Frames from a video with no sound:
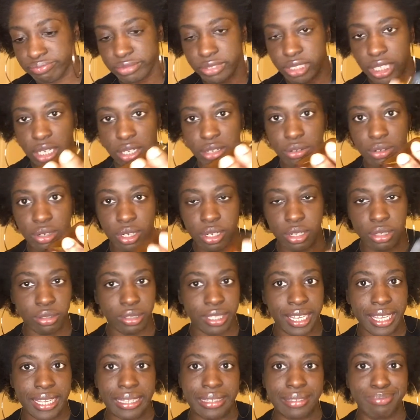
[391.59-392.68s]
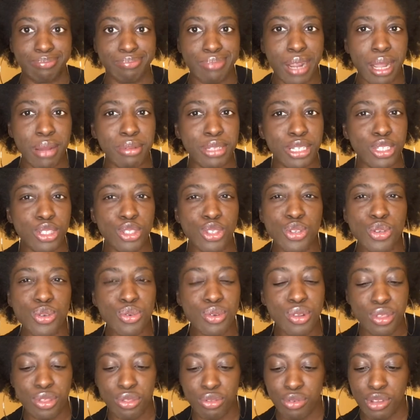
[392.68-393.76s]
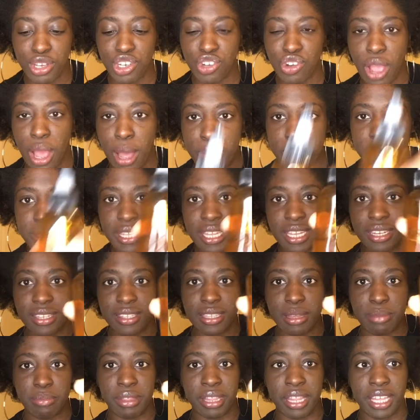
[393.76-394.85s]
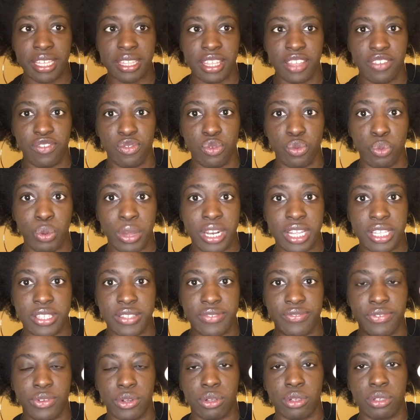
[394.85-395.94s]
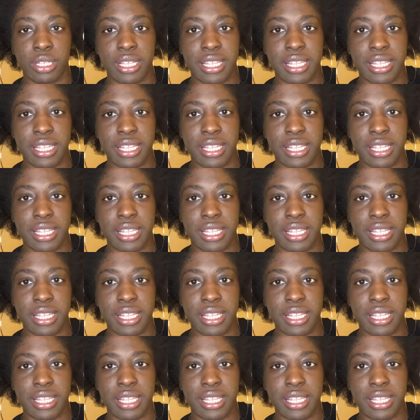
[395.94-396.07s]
I don't know, like probably 2 to 3 drops in something like this when it's full.